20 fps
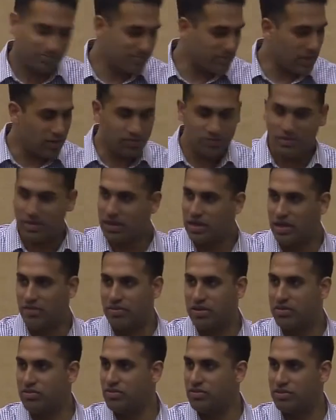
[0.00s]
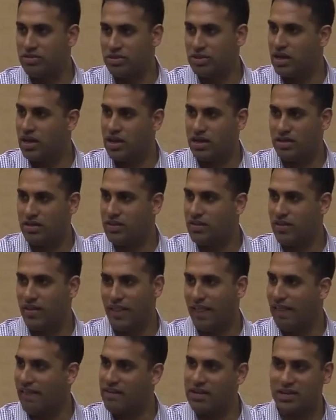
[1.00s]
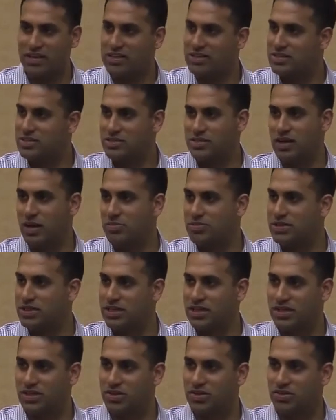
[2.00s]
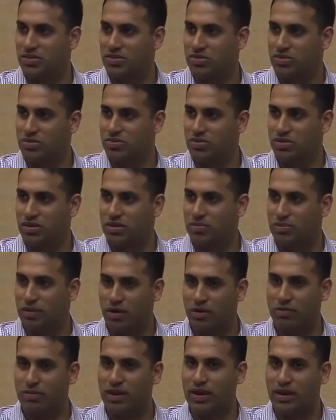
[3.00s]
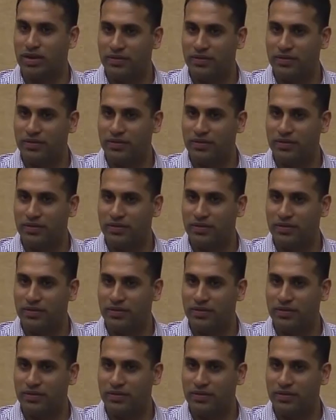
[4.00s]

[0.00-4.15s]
Yep. And it just dumps it into Power BI.